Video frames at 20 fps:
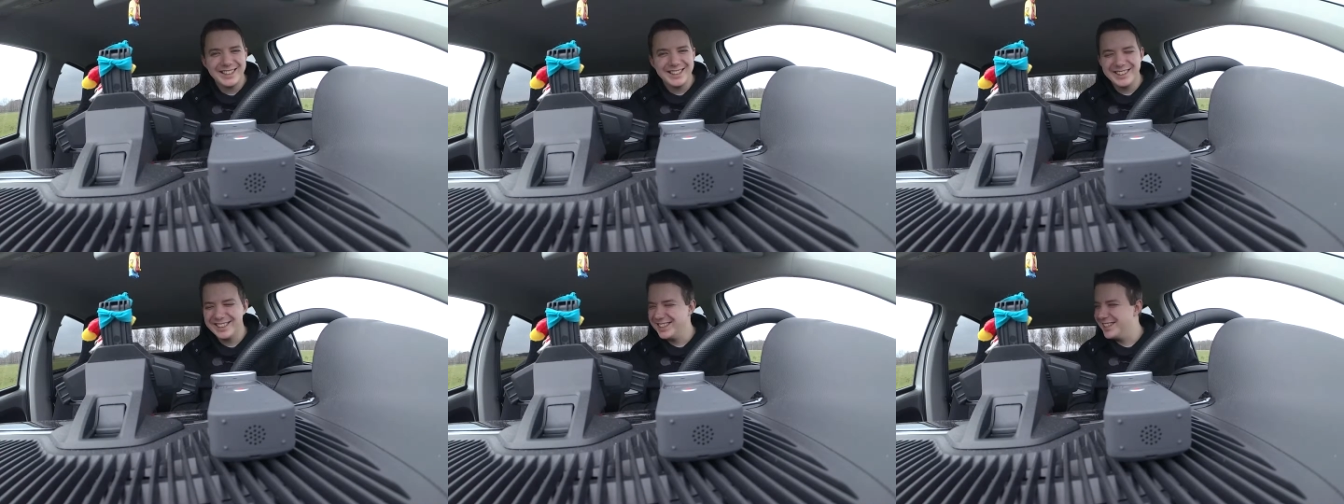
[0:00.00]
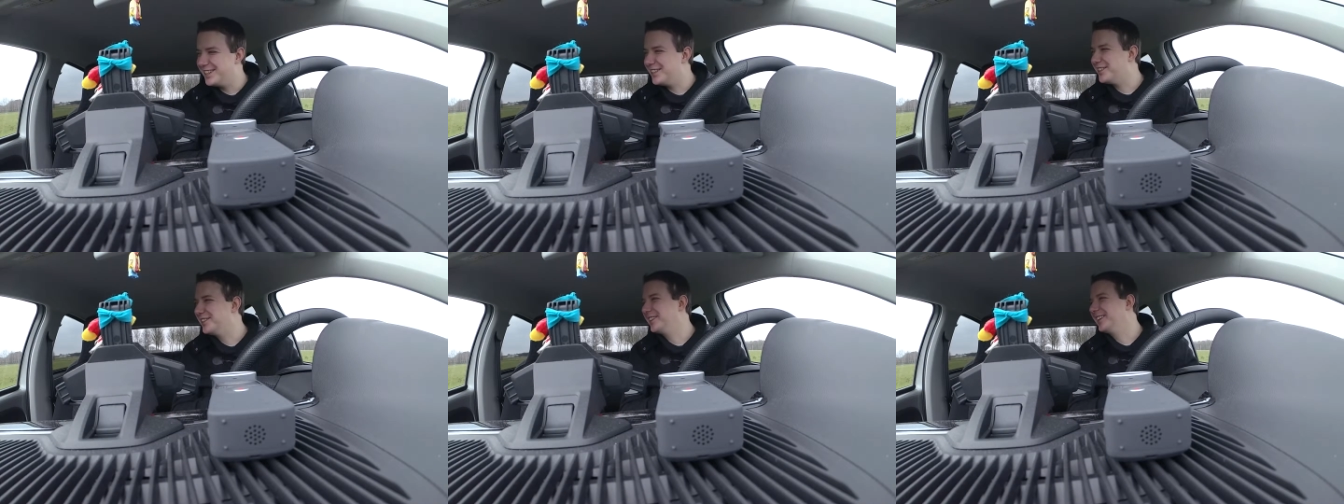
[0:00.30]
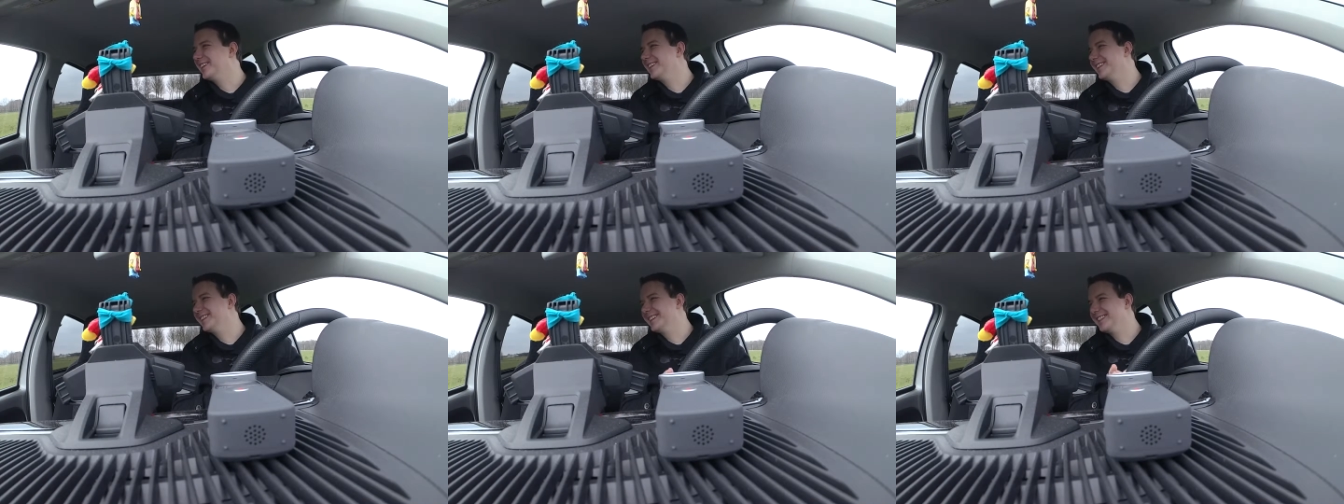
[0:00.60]
No,
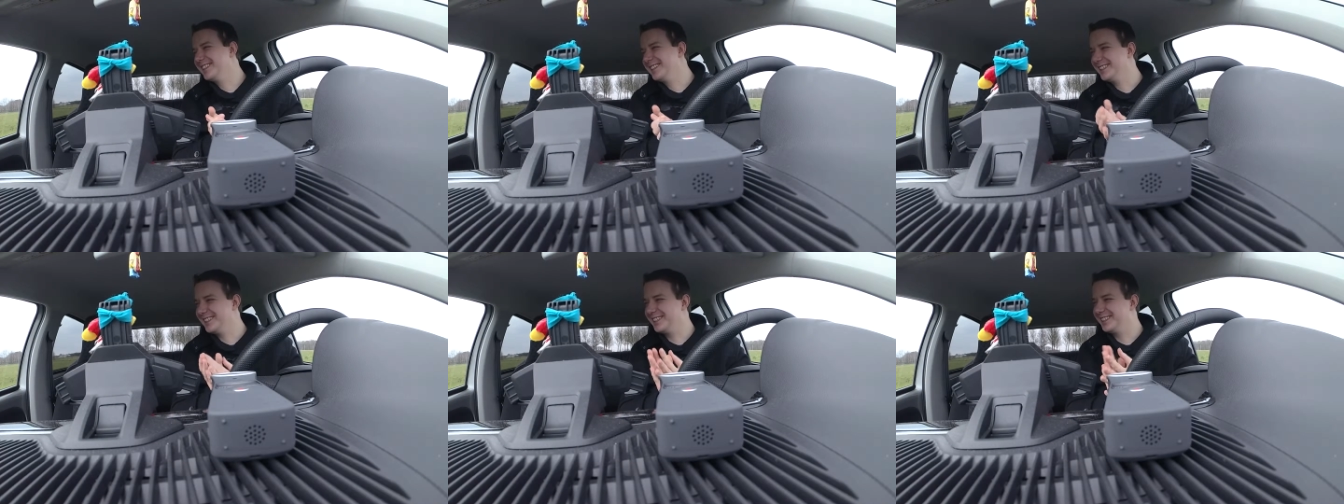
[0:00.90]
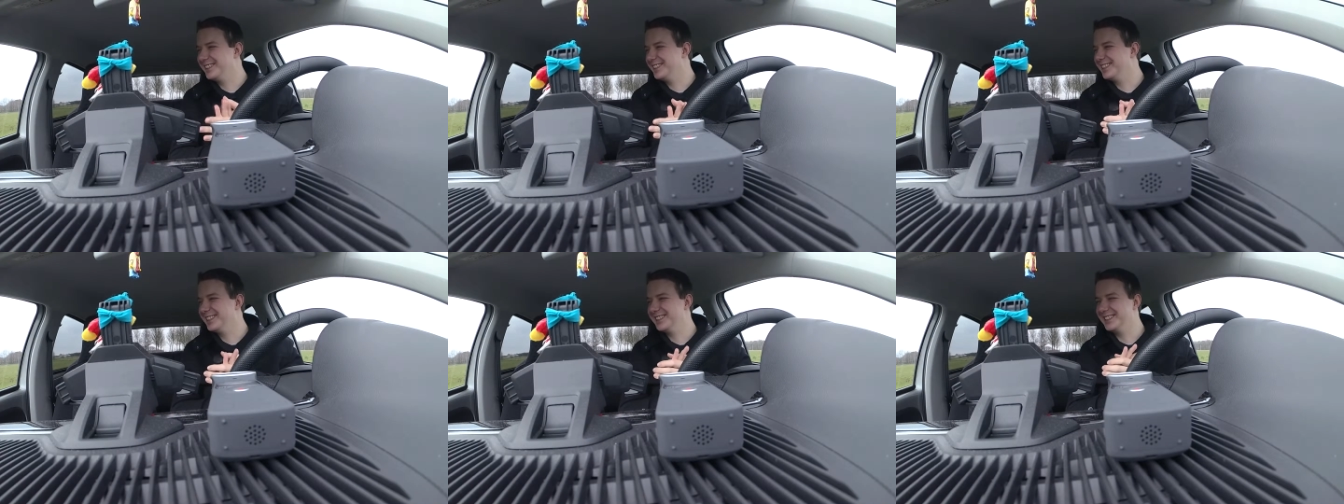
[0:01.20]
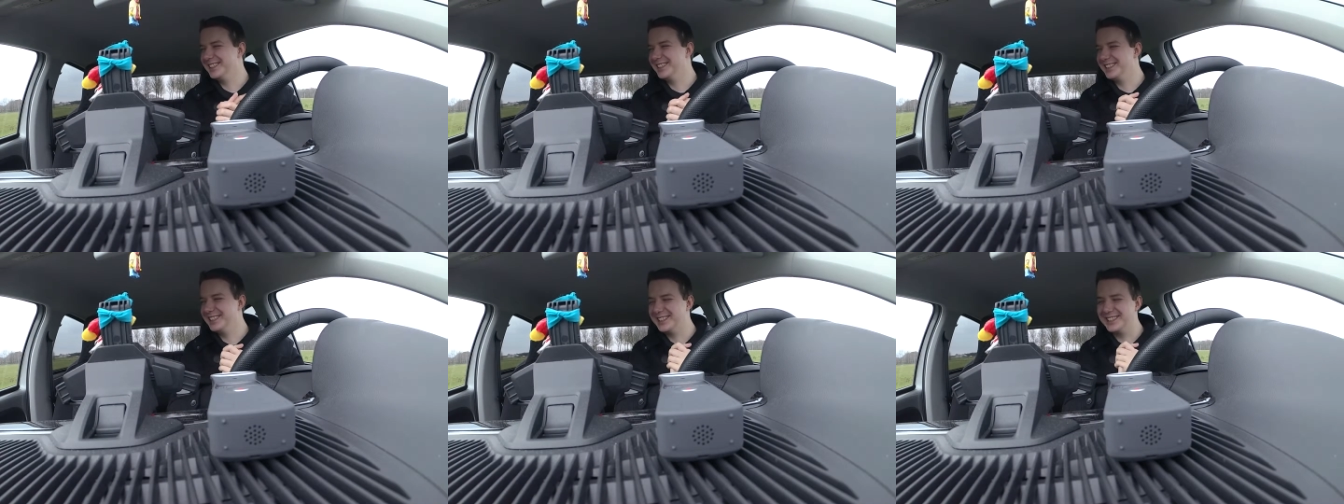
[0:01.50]
no, no, no, no, no,
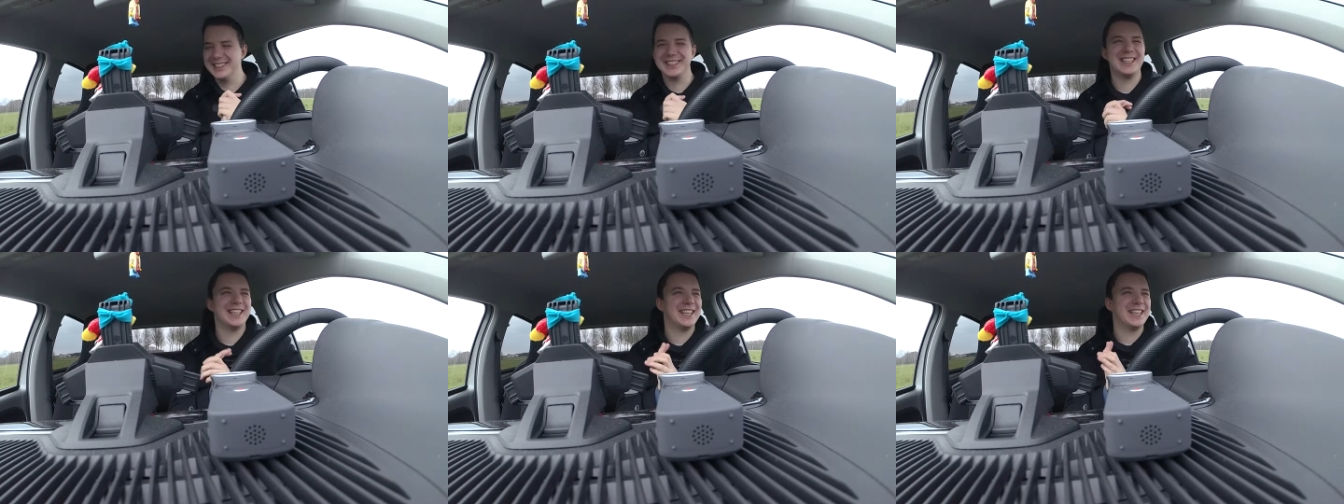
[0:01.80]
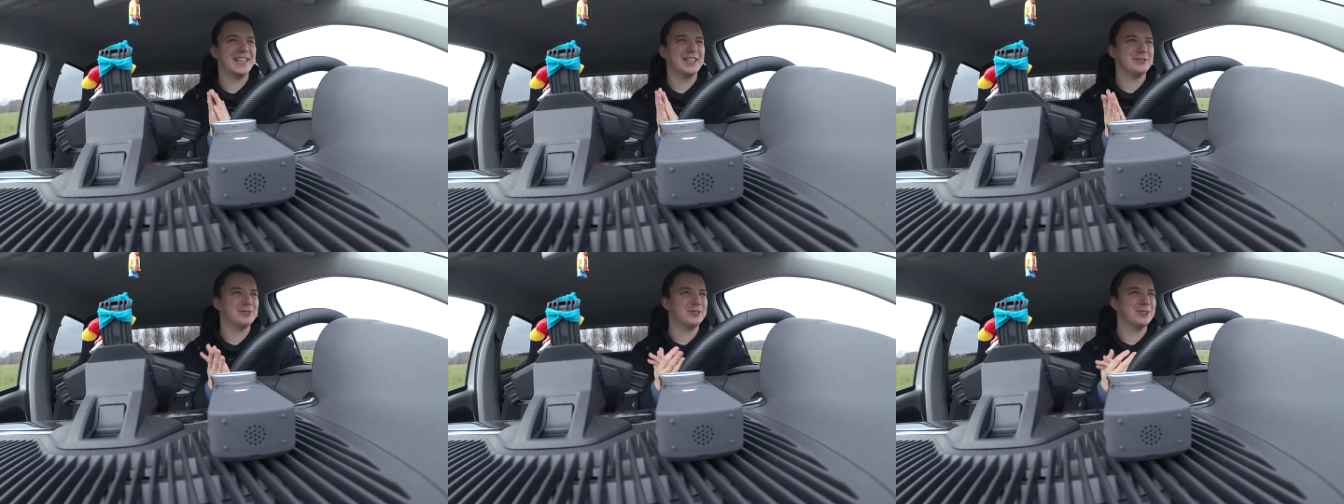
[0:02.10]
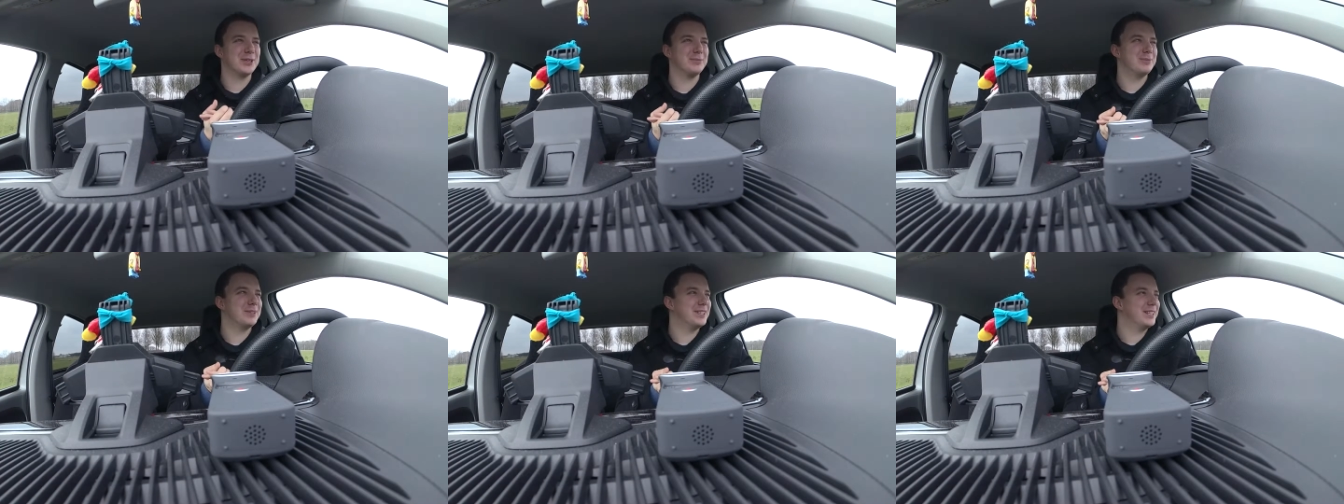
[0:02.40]
no, no. I have
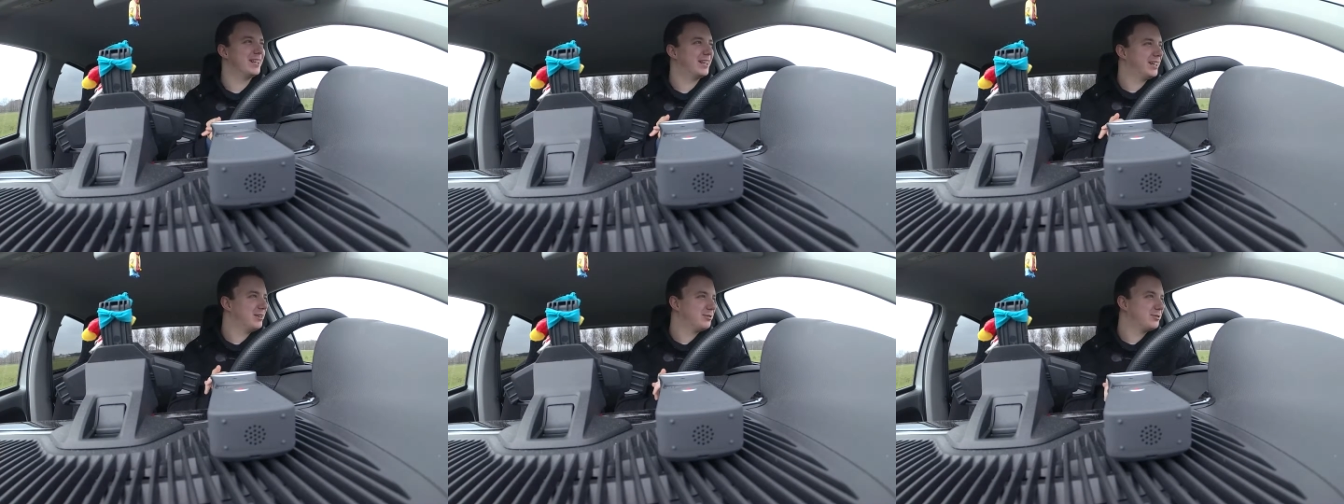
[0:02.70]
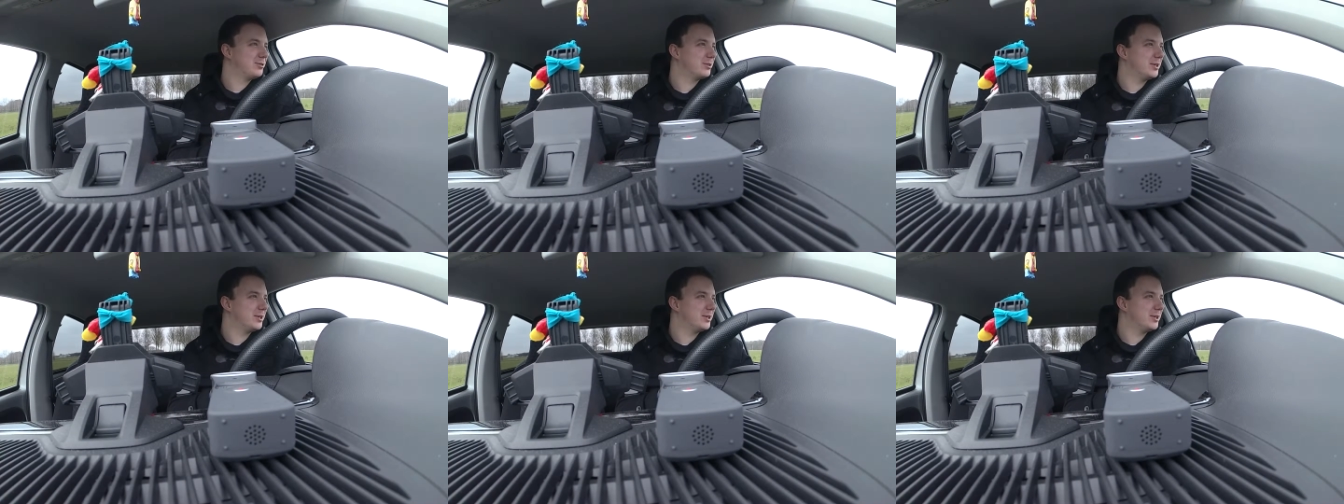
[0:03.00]
not been live